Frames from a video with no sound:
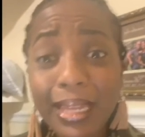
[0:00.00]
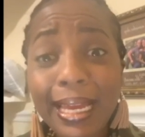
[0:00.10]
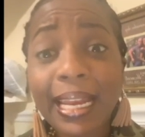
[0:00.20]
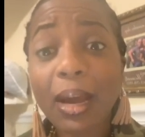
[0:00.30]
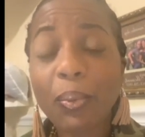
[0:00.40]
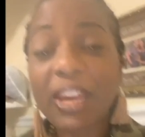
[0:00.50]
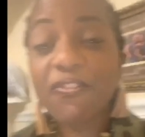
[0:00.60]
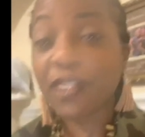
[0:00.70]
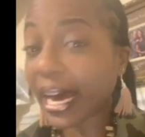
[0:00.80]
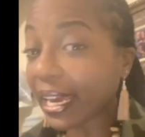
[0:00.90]
that we
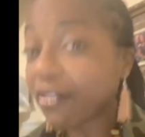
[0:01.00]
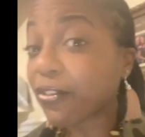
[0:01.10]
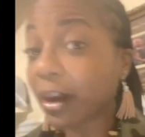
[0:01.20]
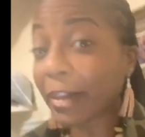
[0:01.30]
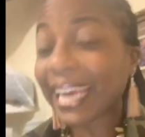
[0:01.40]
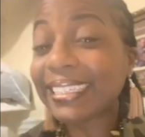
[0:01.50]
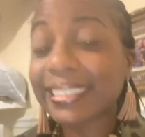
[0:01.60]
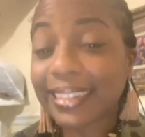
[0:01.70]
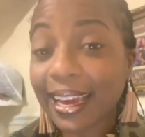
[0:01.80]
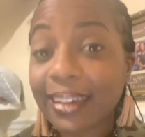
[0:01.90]
fight from a
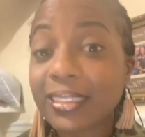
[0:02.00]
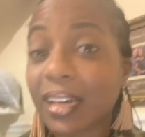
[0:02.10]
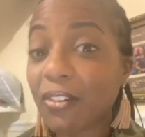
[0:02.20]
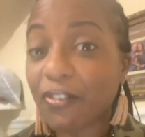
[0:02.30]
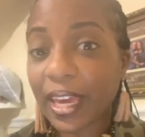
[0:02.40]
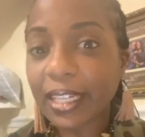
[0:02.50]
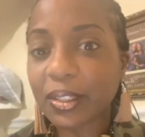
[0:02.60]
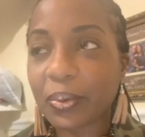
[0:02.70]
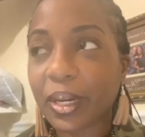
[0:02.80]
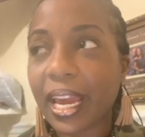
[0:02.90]
stance of
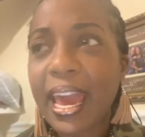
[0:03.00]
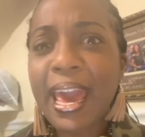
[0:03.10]
victory.